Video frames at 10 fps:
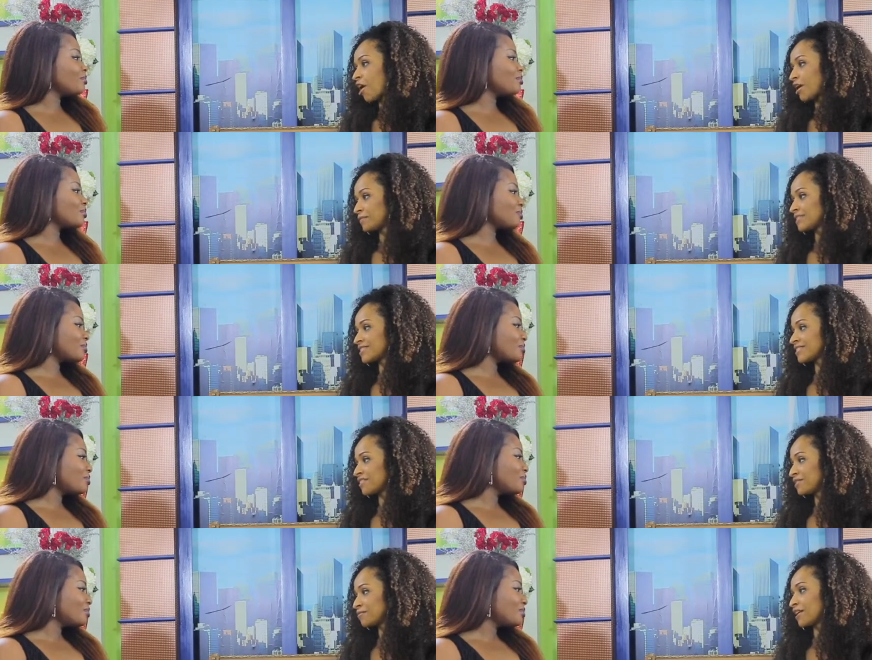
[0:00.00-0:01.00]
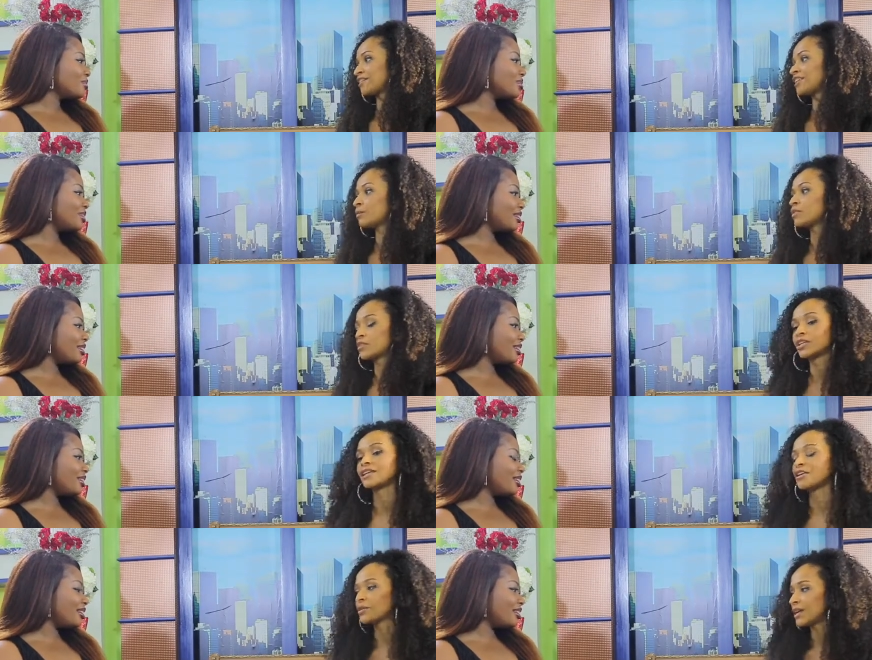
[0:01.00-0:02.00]
Speaker 1: office of the record label,
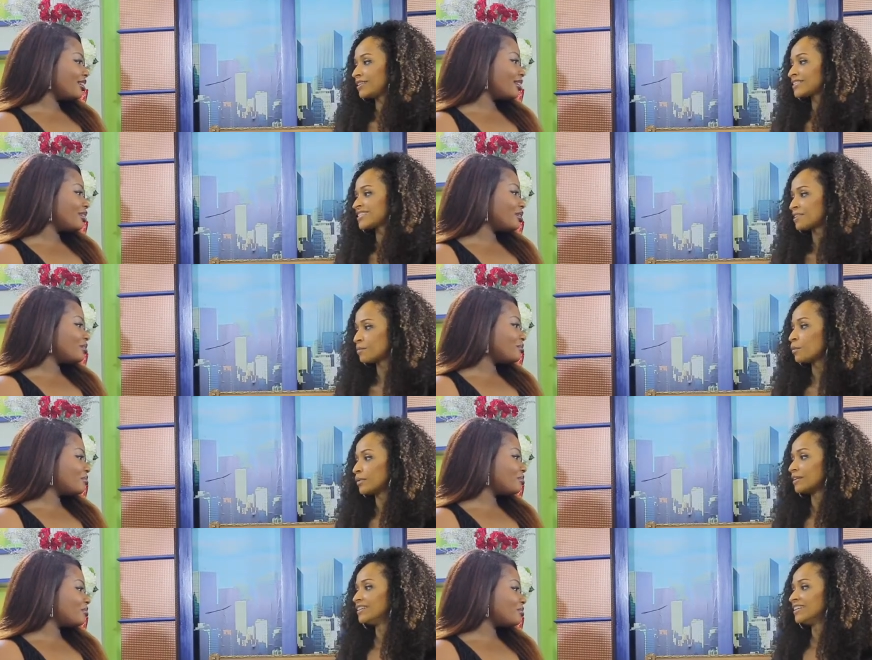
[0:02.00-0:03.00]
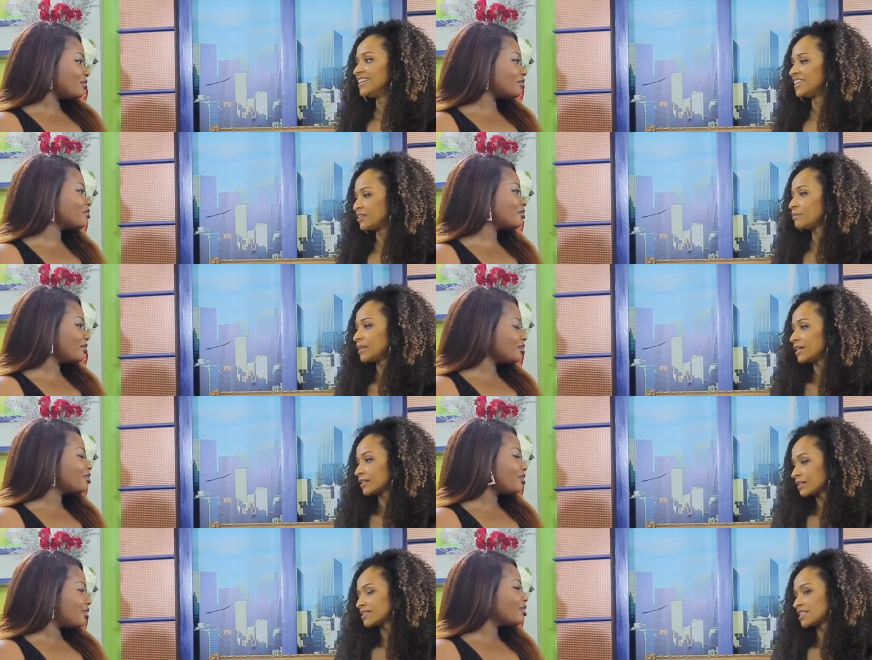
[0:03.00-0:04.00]
thinking, okay, this is the moment. Mm-hmm. You know what I mean?
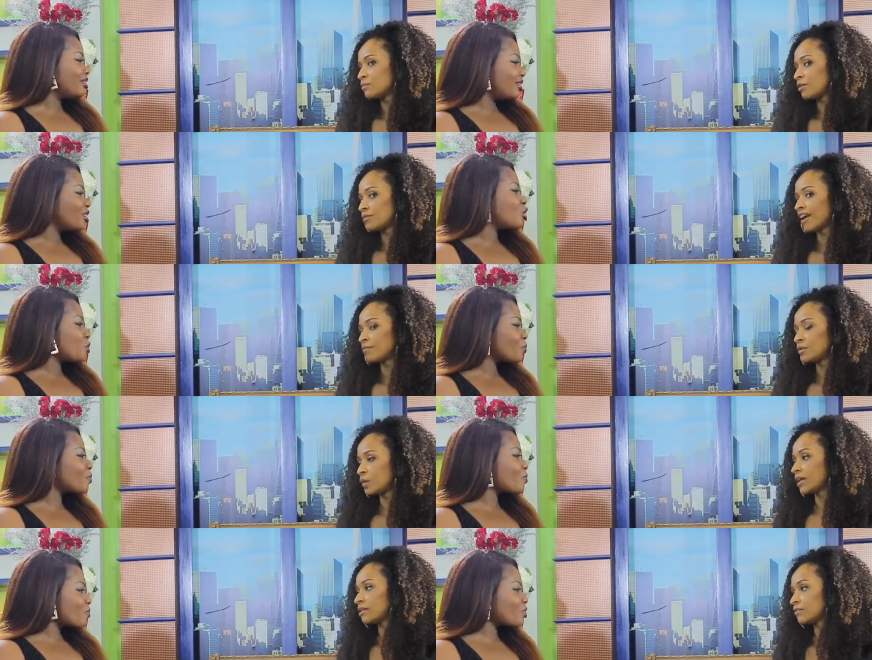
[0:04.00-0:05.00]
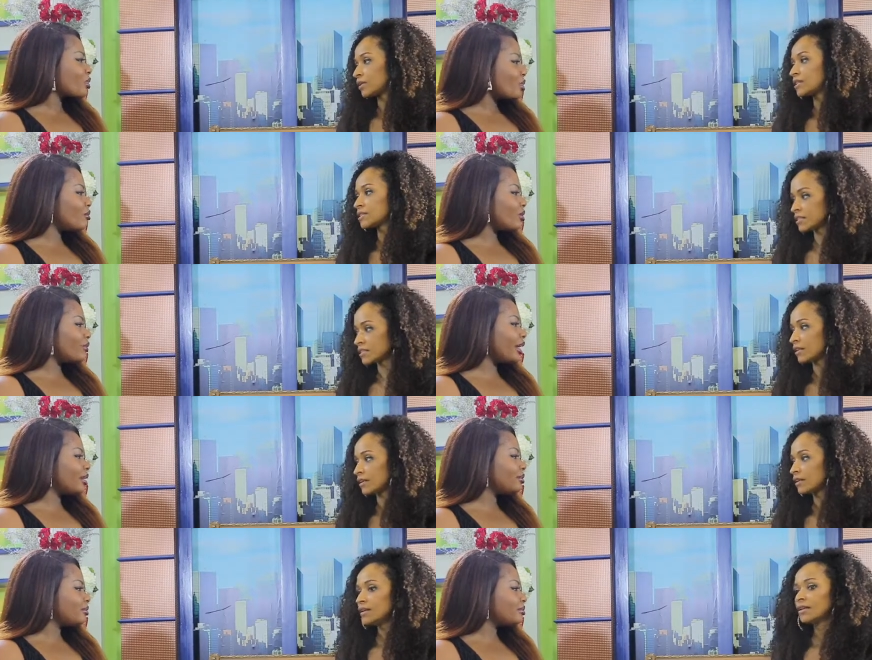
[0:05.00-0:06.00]
Like, this is the moment I've been waiting for. This is
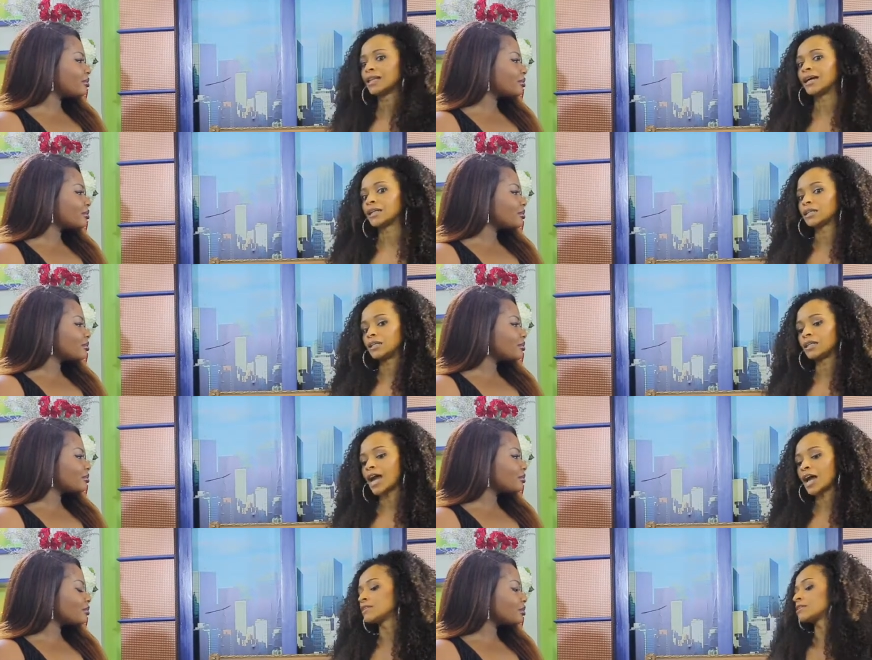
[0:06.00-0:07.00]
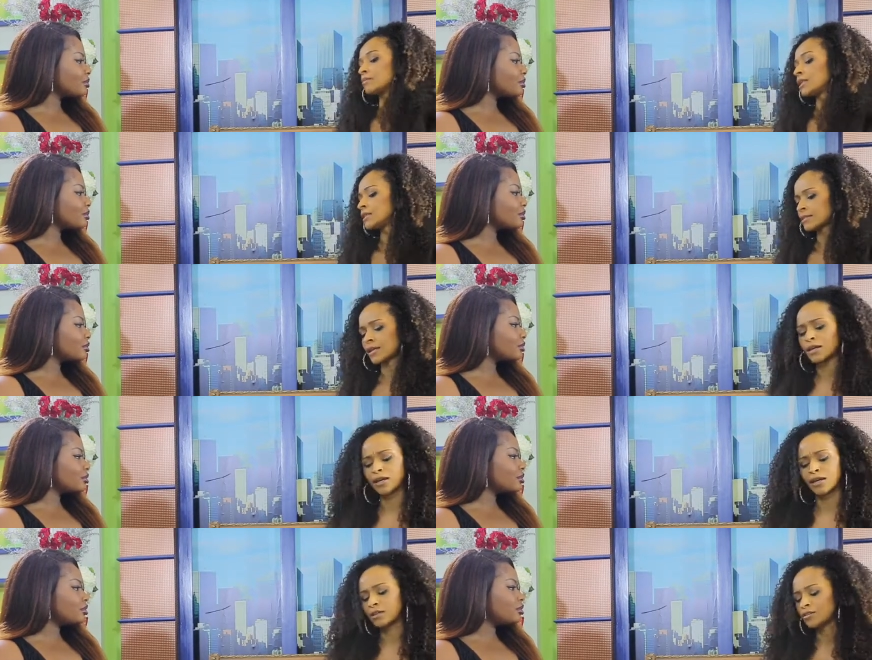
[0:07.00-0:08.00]
it. Like, and having somebody
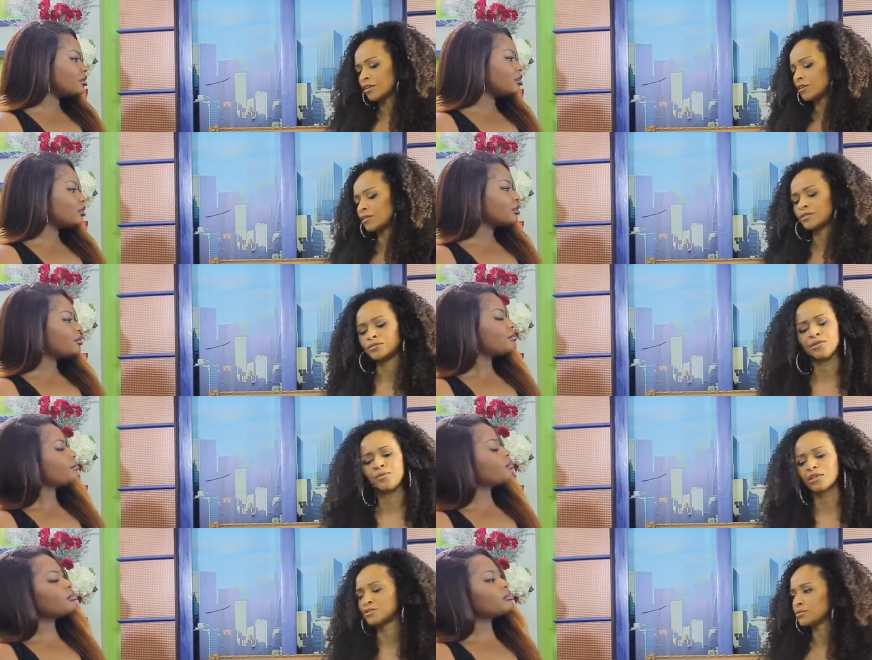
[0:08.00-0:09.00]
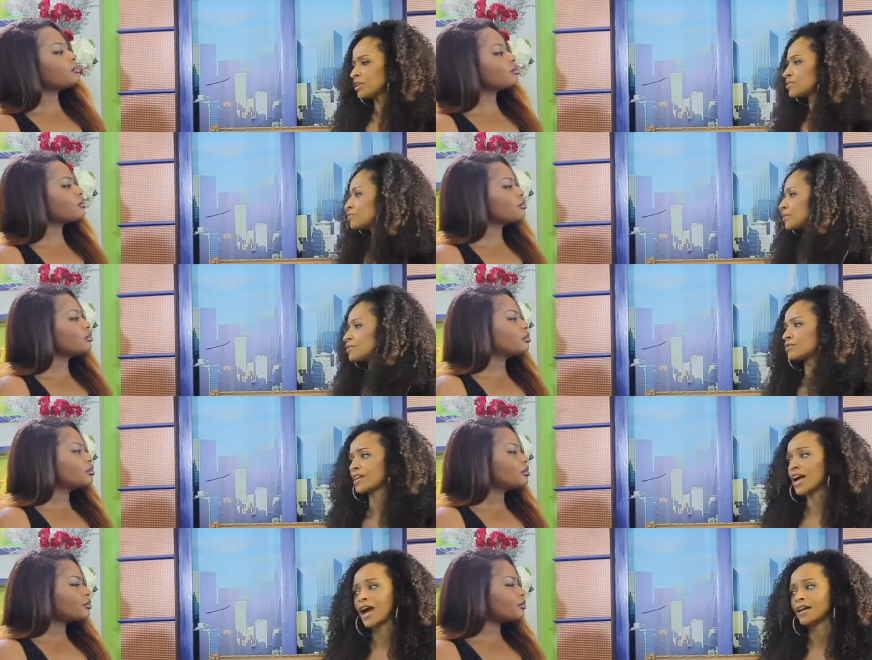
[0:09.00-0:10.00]
say, you know, we want to do this, we want to
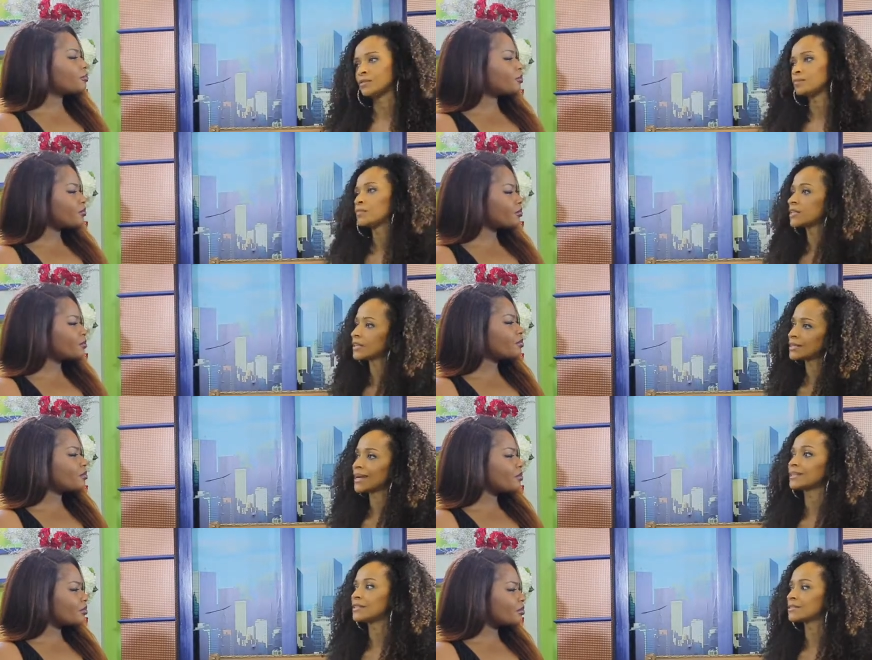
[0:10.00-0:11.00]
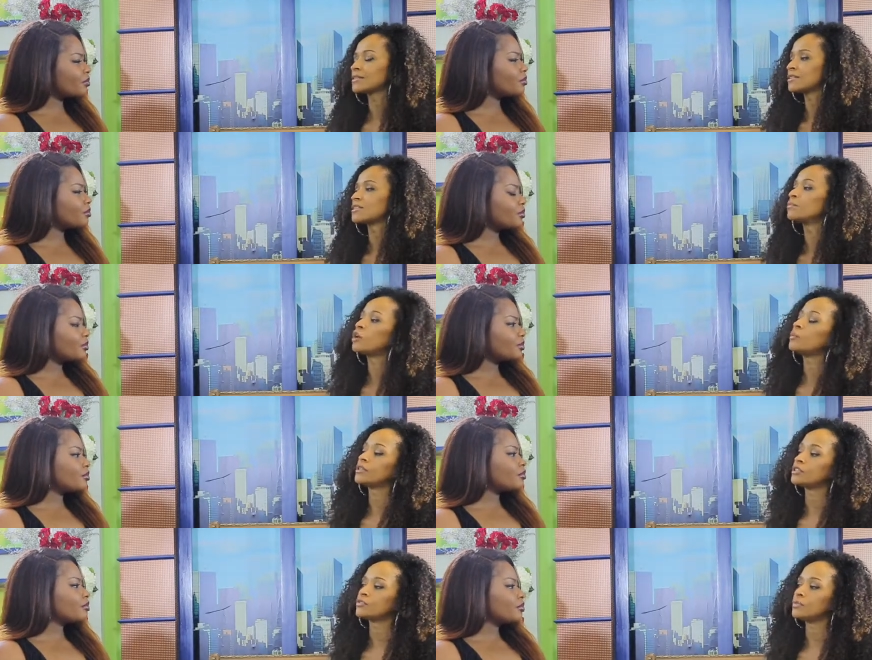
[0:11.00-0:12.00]
do that, and mm. thinking that this is the
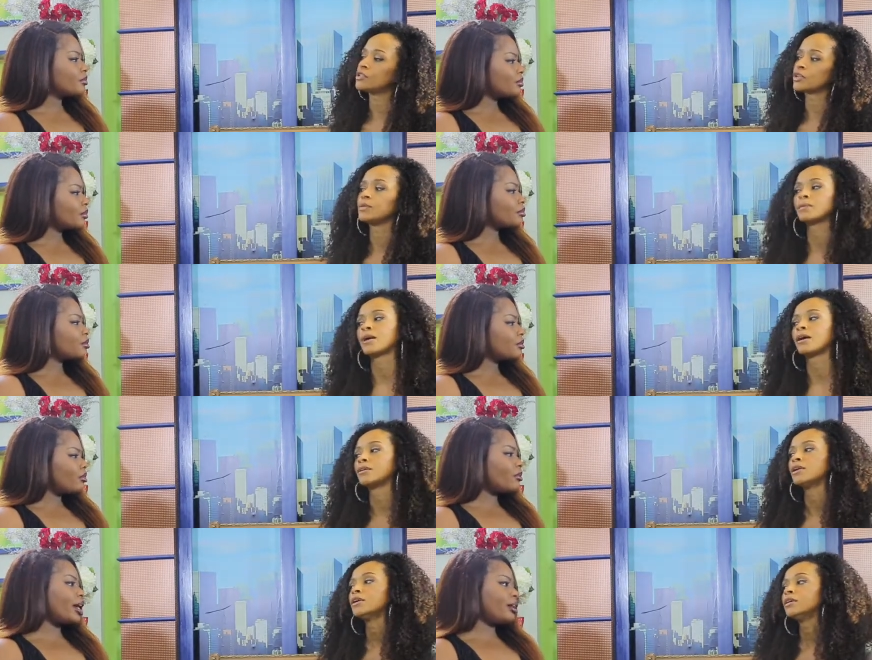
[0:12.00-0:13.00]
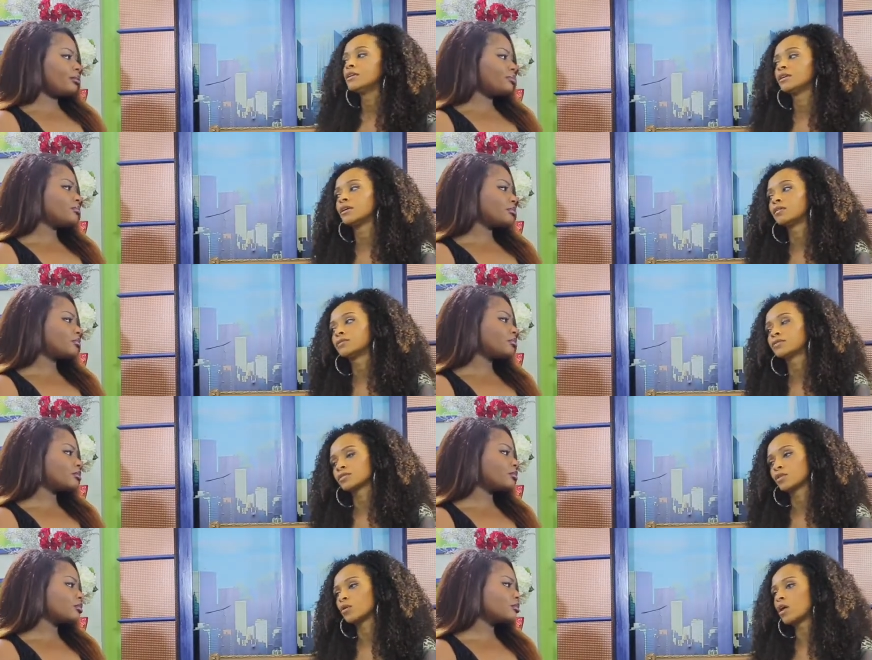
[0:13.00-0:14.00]
moment that you've been dreaming about, right. you know,
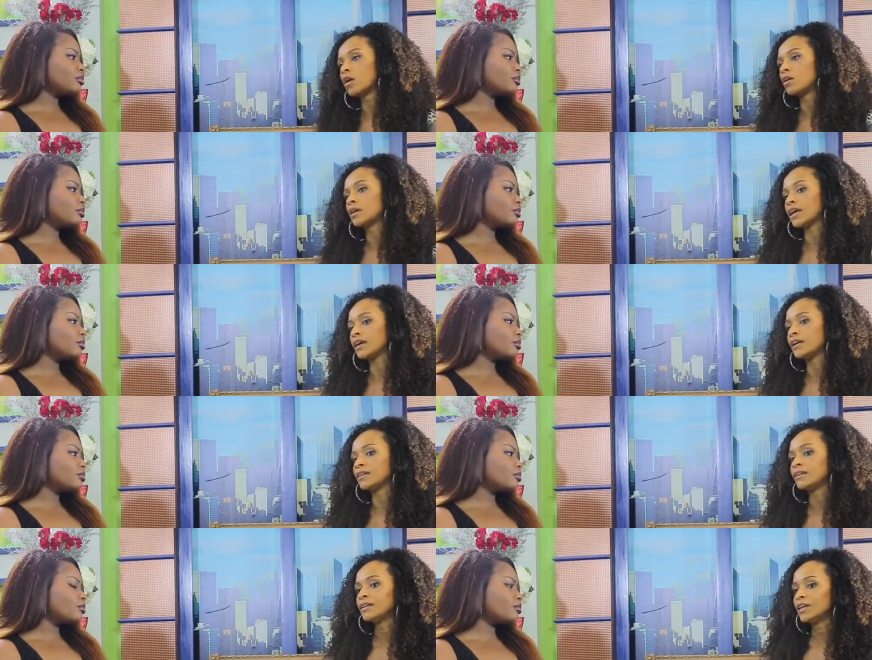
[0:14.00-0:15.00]
for so long. And